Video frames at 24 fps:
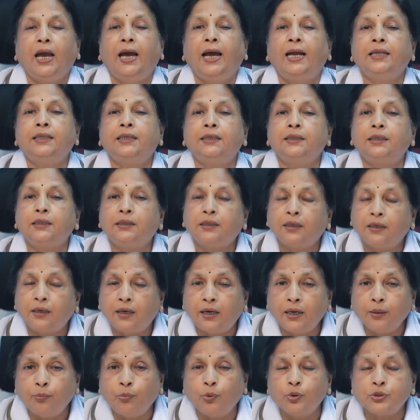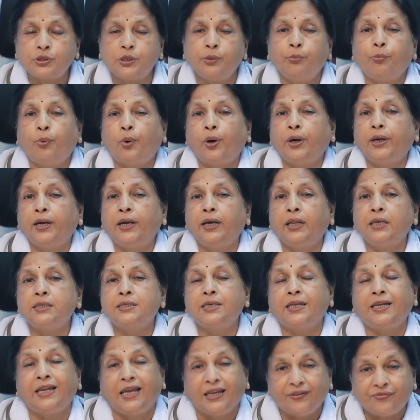And then the third most important is
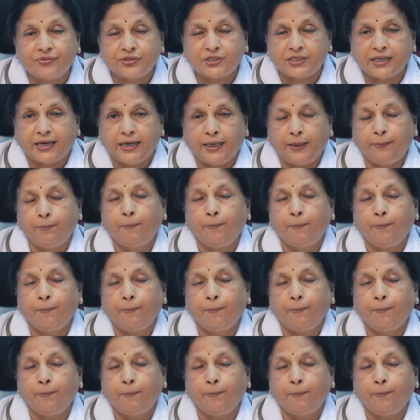the lifestyle.